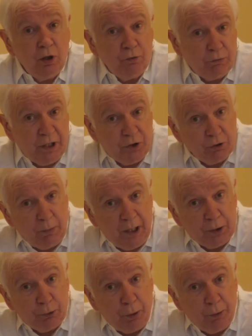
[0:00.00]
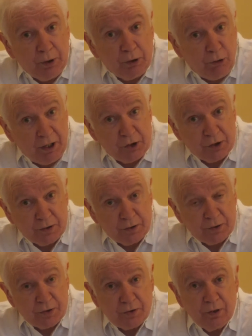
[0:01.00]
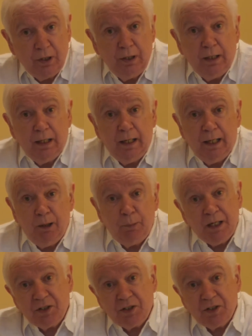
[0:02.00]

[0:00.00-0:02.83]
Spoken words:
on racial microaggressions by